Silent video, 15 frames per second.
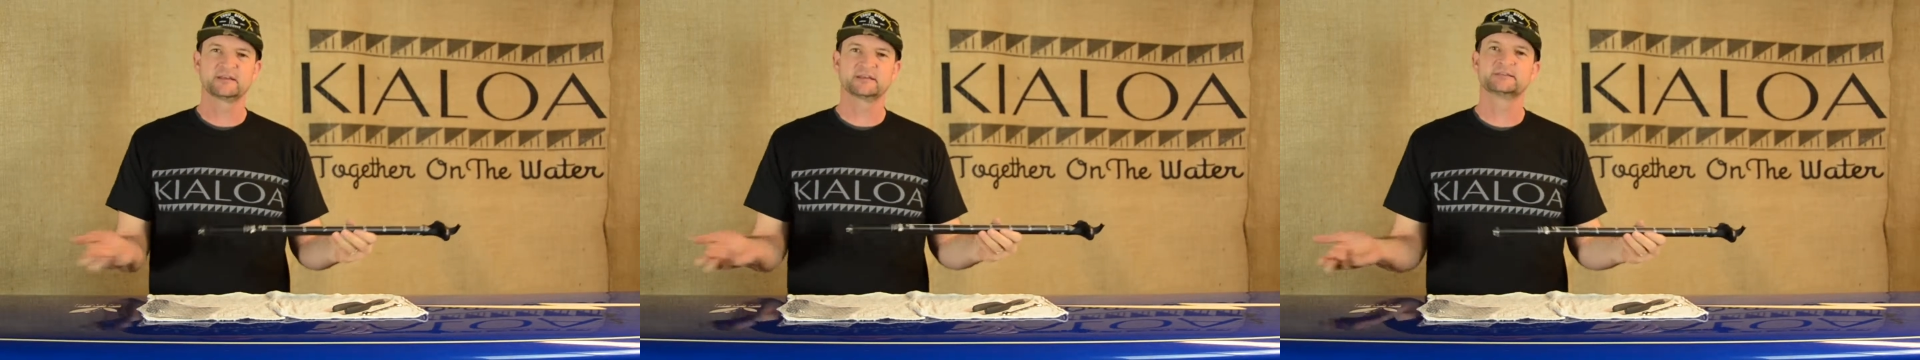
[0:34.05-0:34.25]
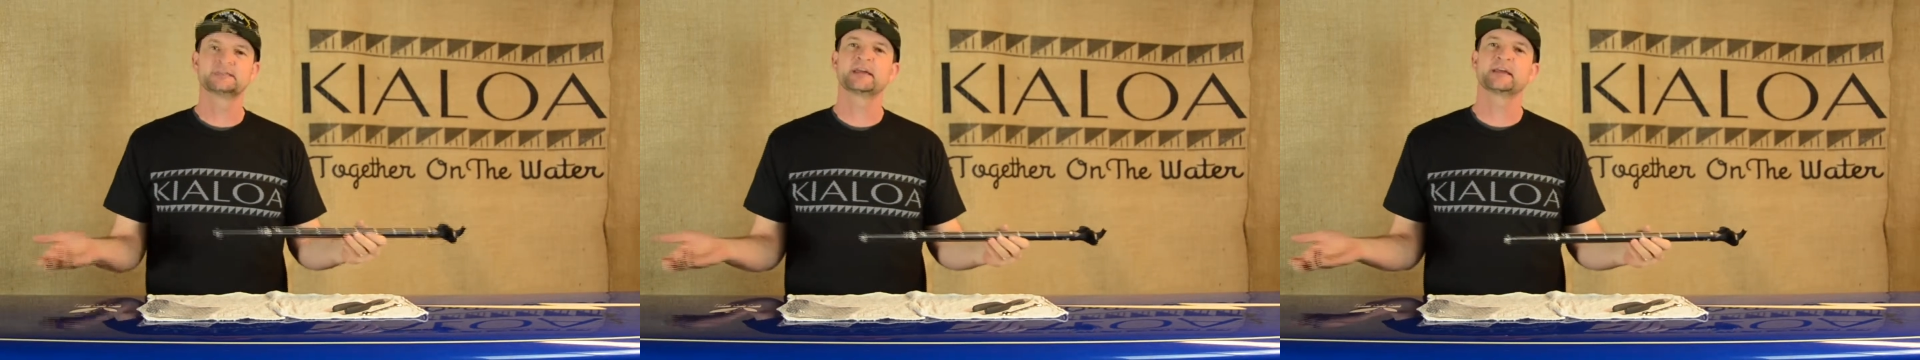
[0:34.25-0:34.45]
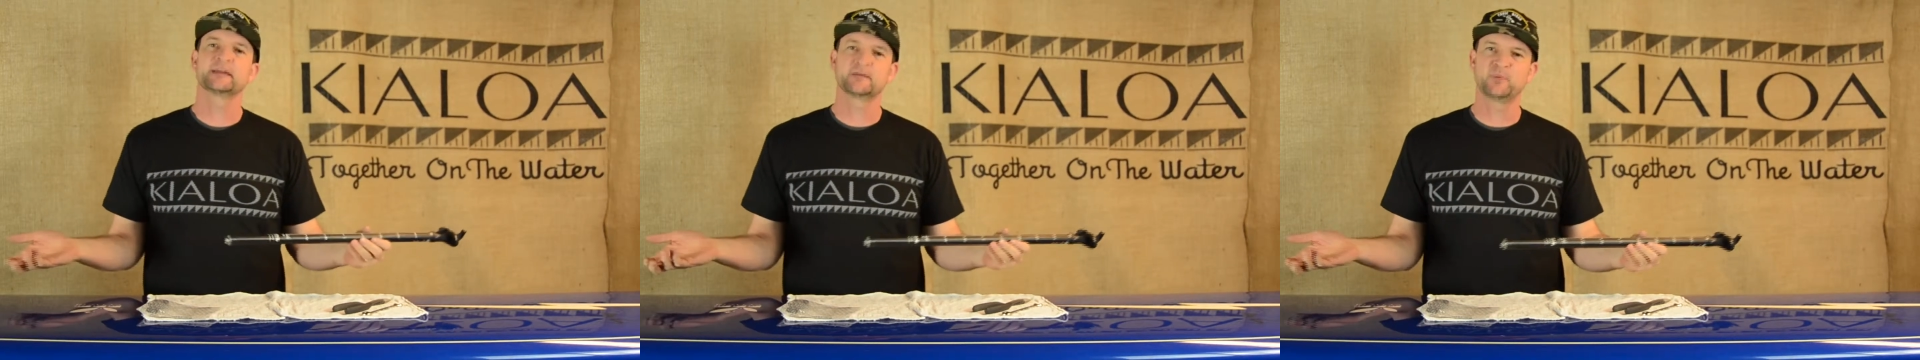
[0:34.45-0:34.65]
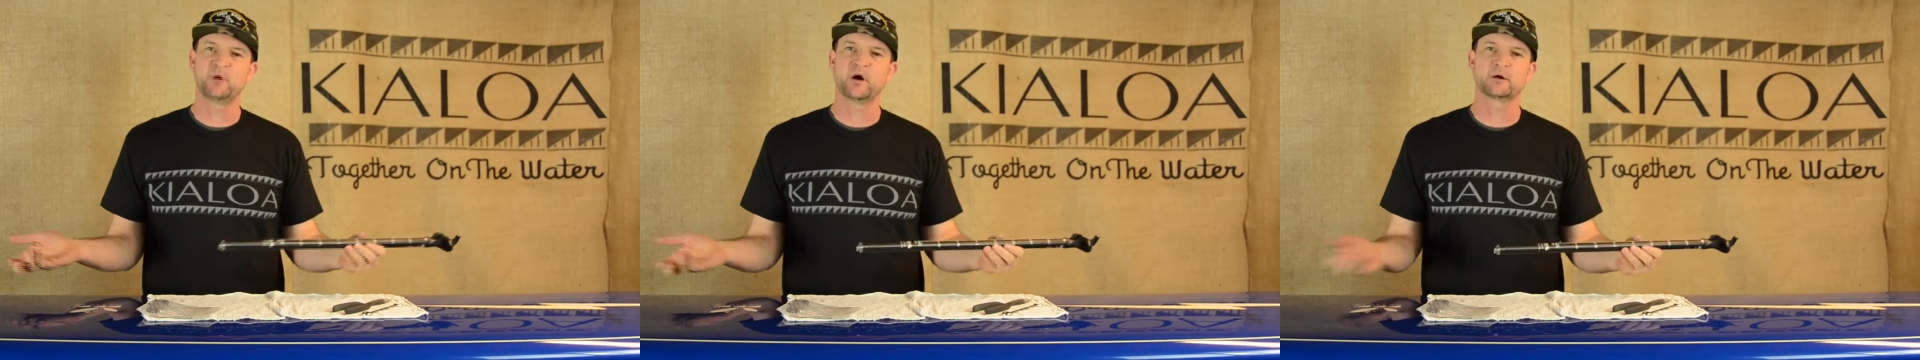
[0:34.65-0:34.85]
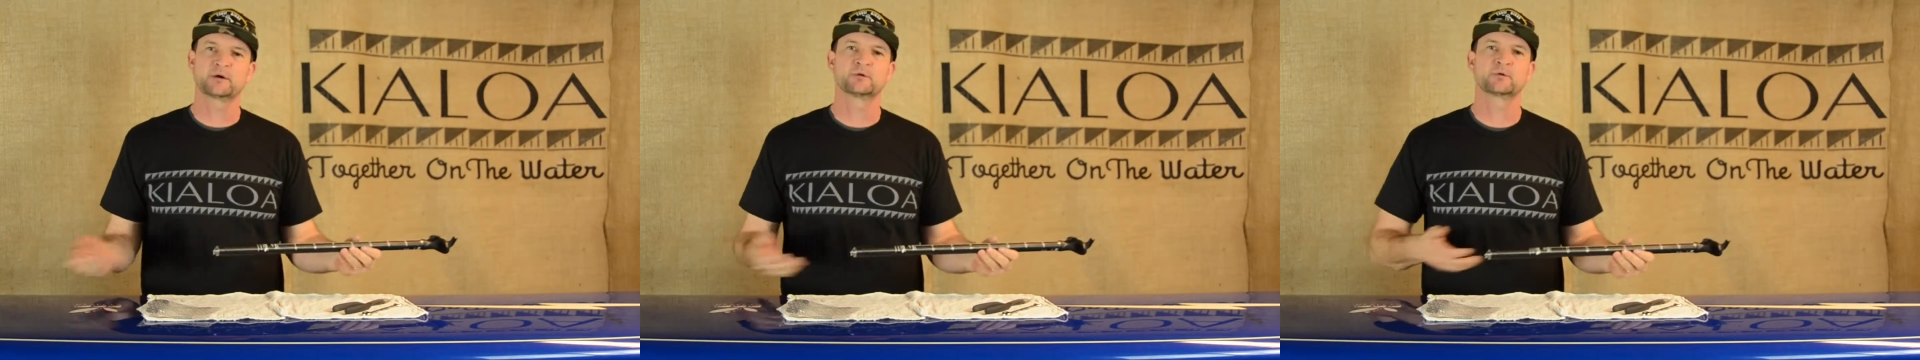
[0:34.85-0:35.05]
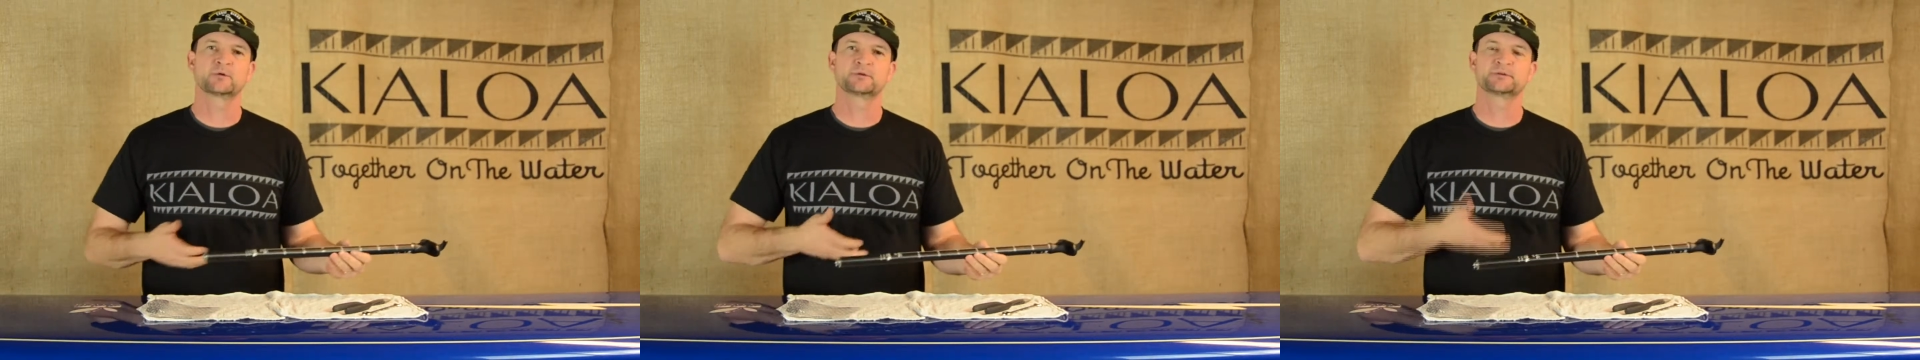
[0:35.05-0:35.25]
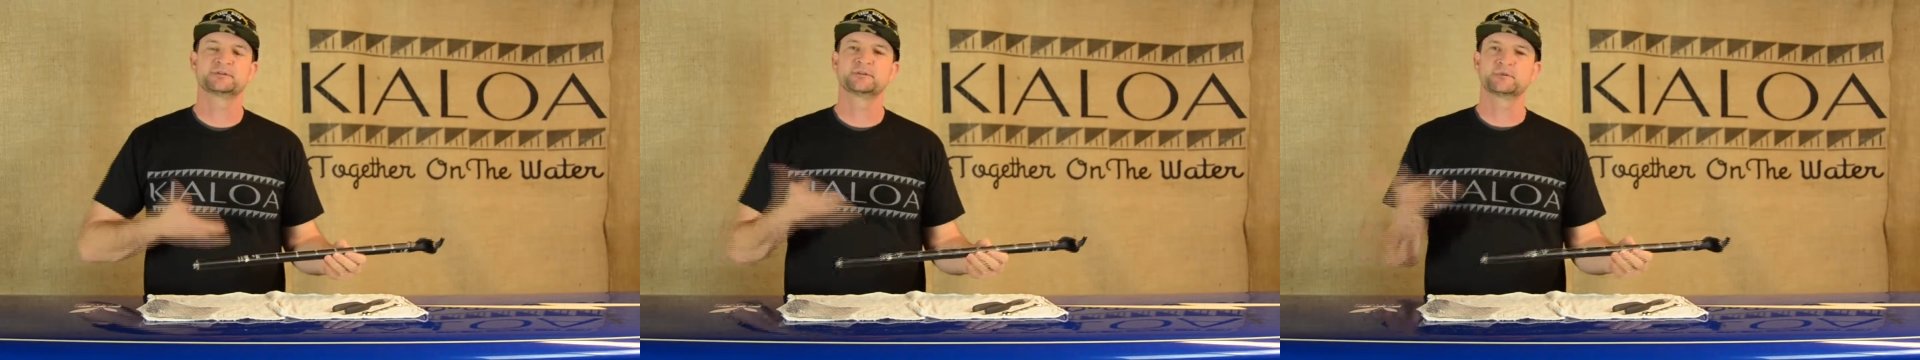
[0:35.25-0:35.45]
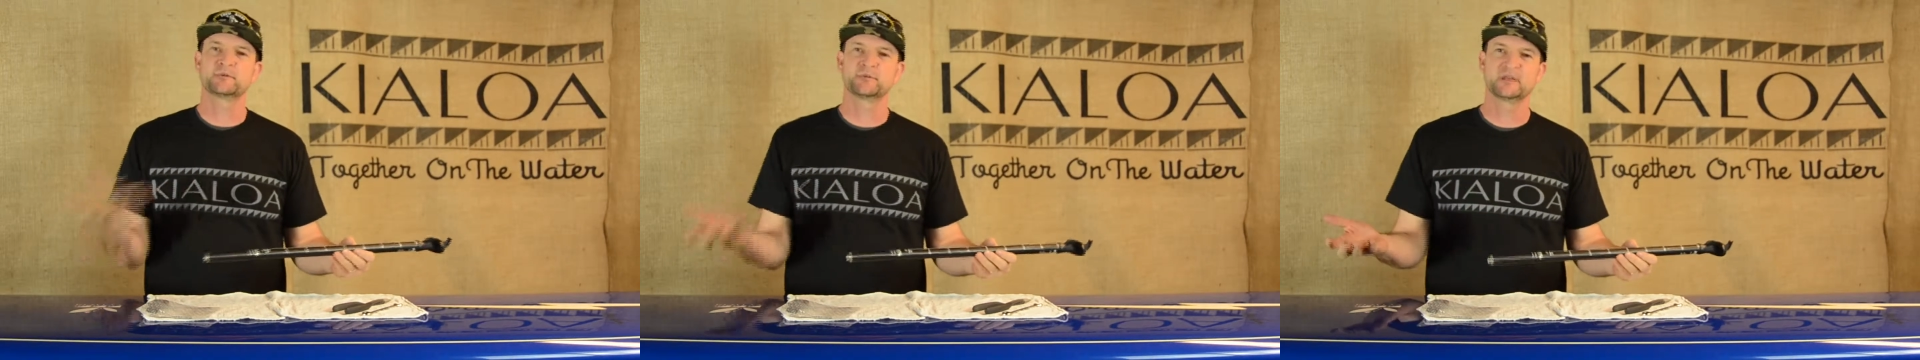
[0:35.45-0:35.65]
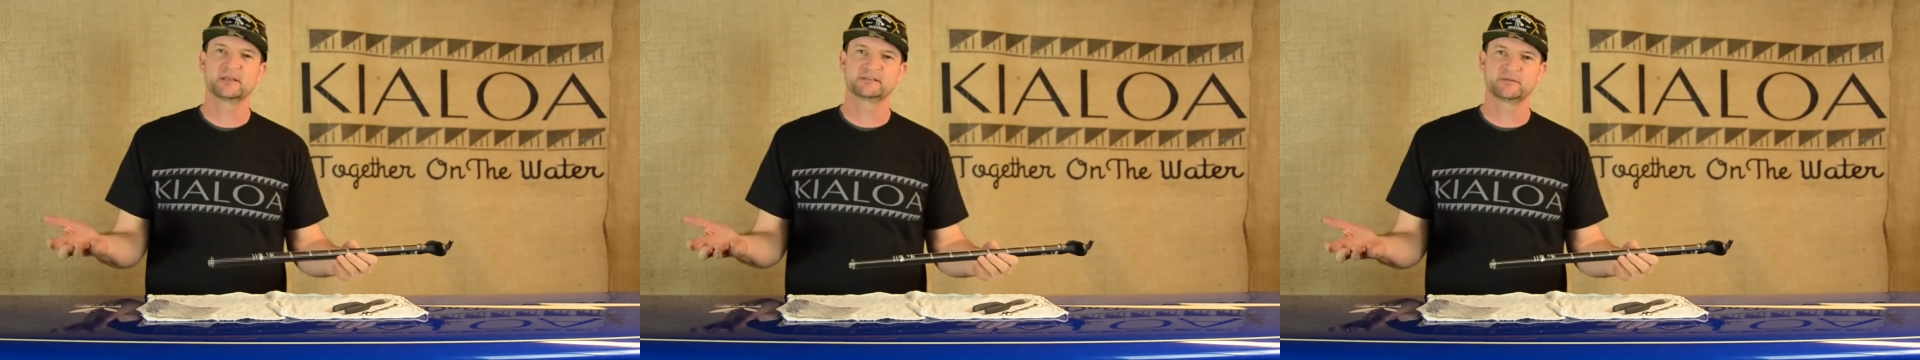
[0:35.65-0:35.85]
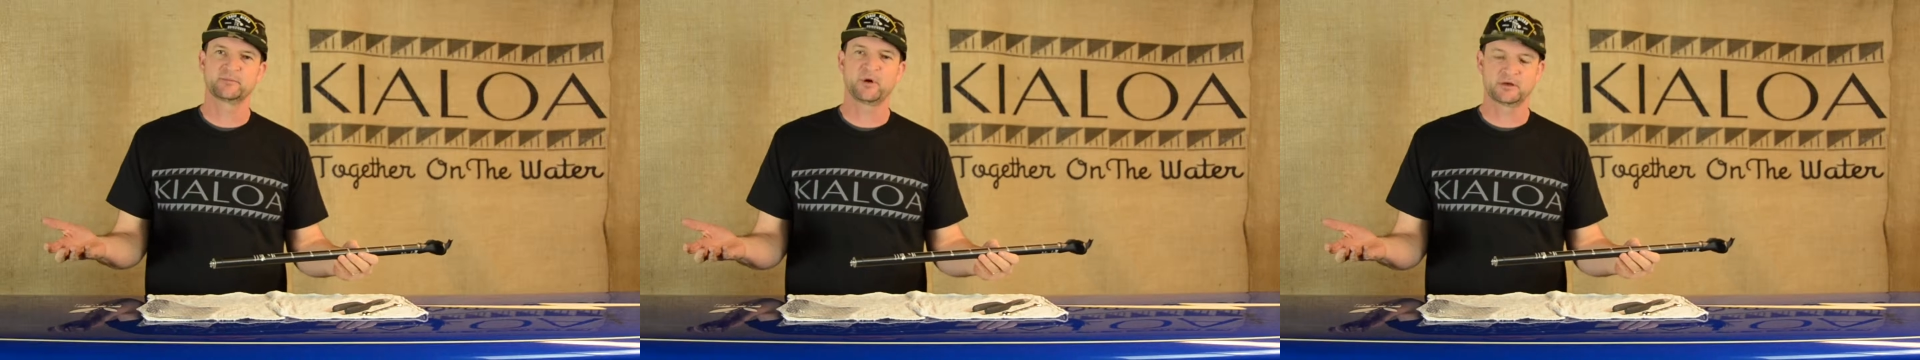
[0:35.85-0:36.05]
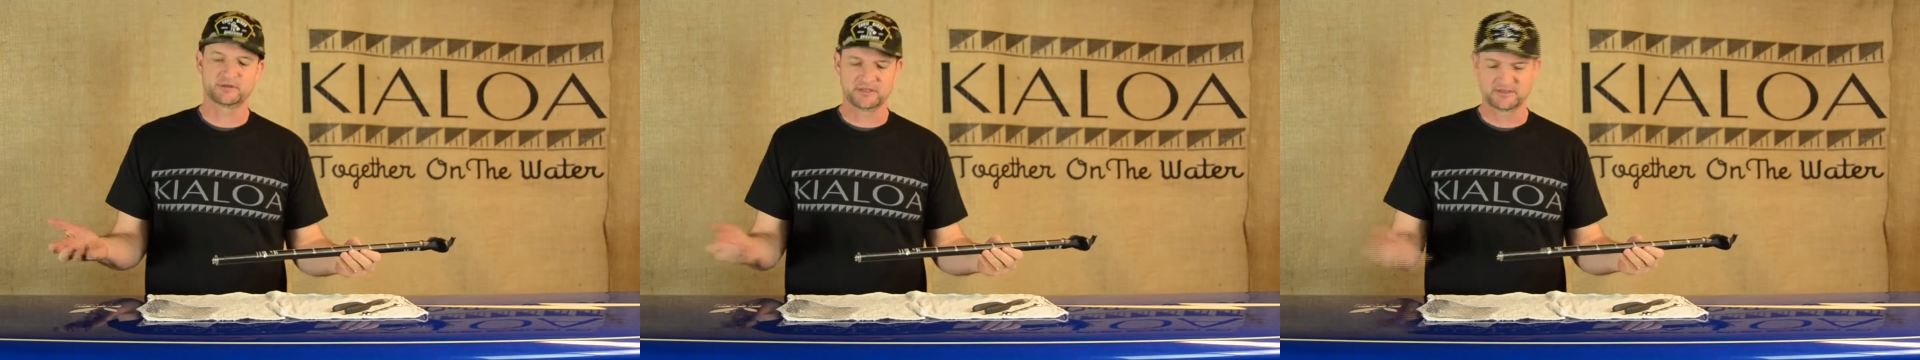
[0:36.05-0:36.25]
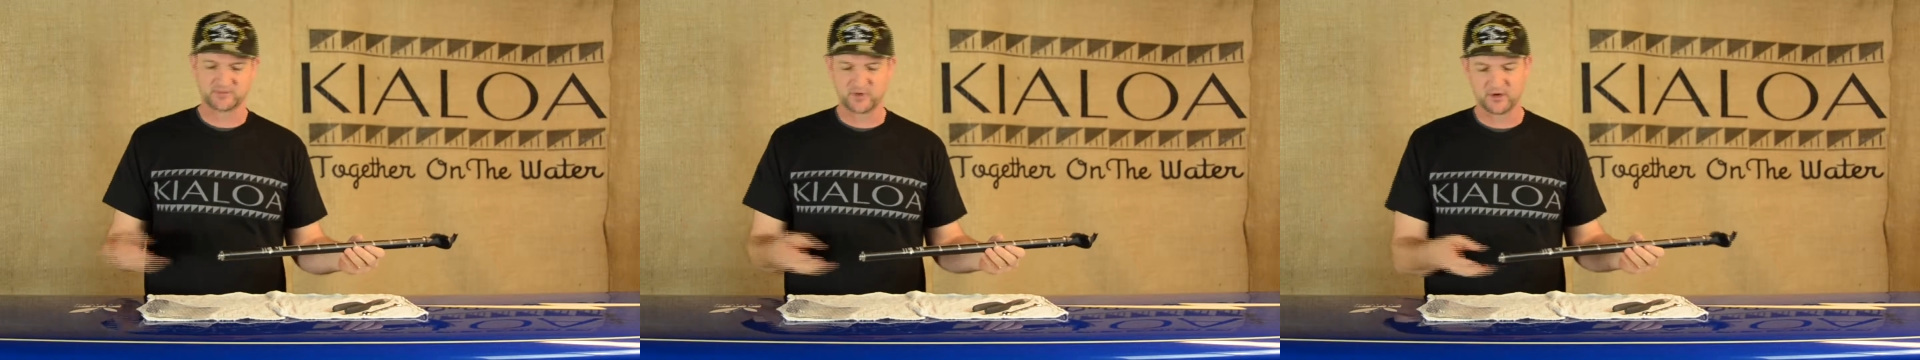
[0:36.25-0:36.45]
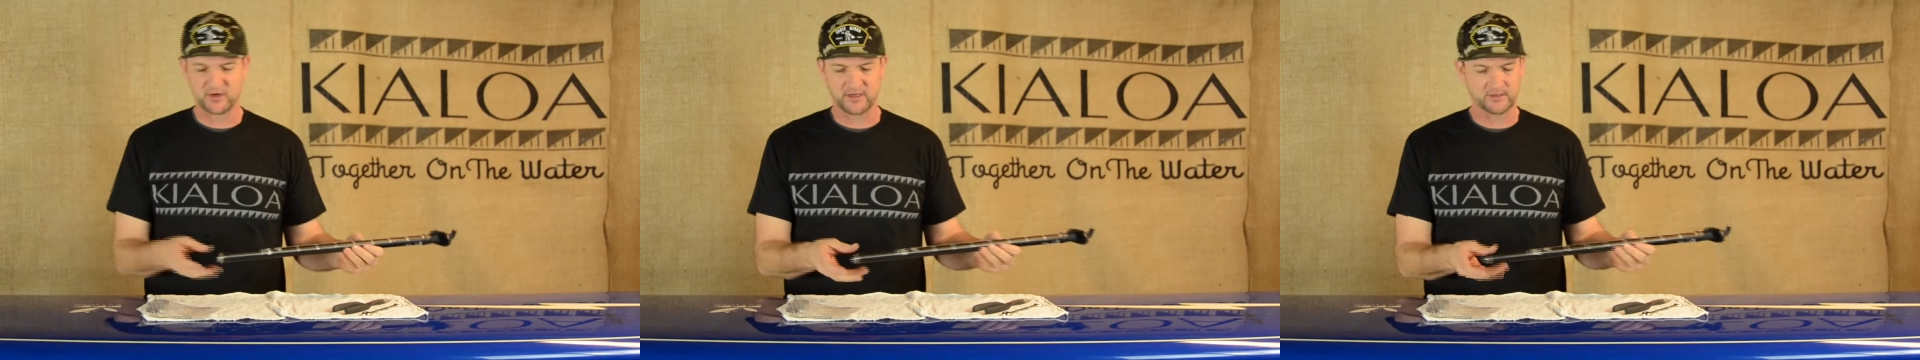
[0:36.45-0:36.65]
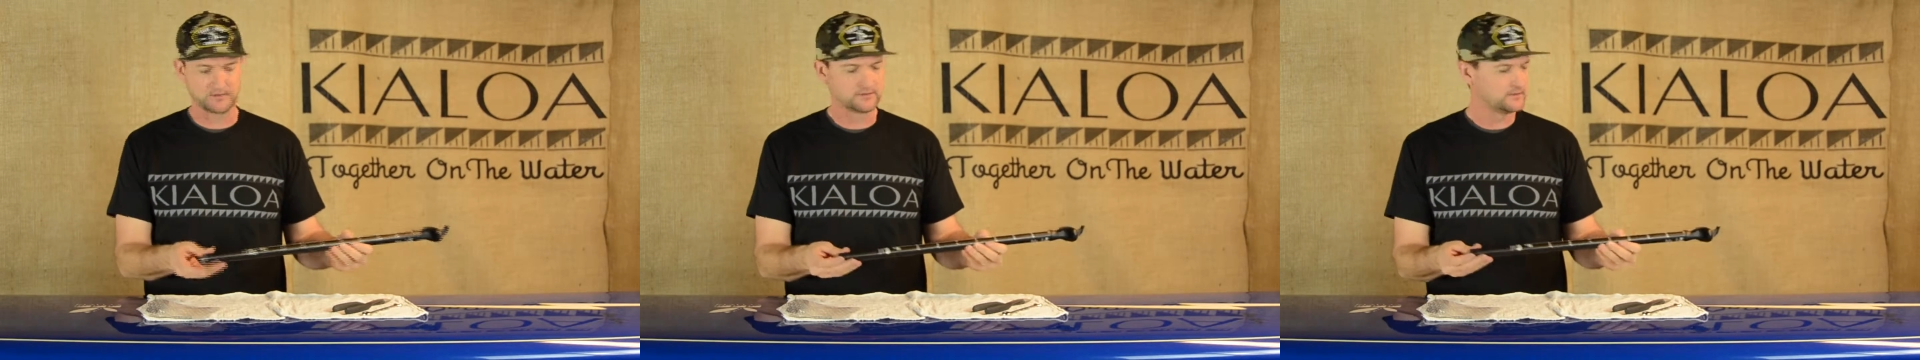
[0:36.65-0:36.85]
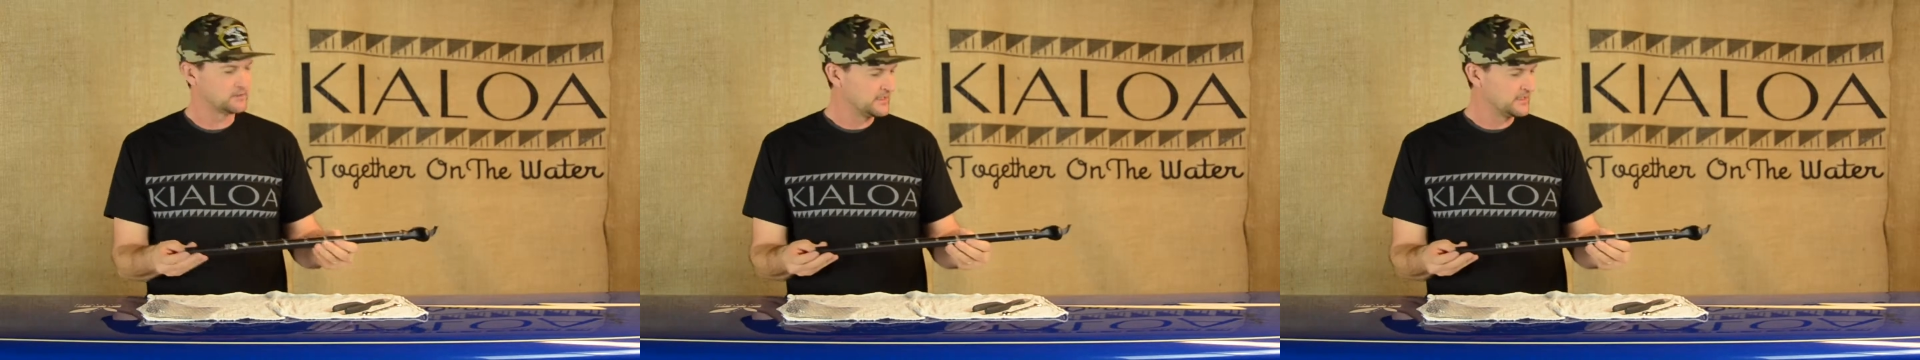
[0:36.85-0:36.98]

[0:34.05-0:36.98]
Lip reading: to take it apart in order to replace the part that's broken.